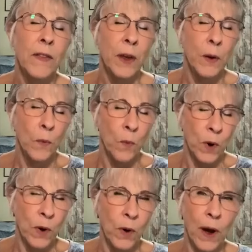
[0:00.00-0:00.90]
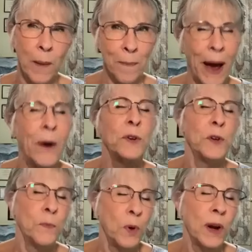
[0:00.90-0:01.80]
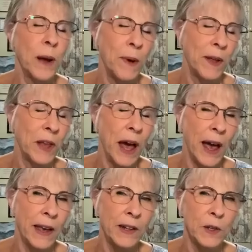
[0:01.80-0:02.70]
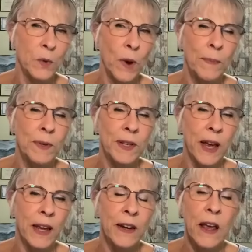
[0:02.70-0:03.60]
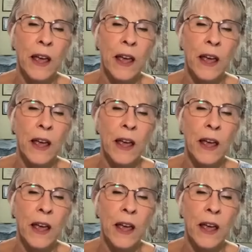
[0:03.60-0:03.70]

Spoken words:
that we're about to put up on the IONS website.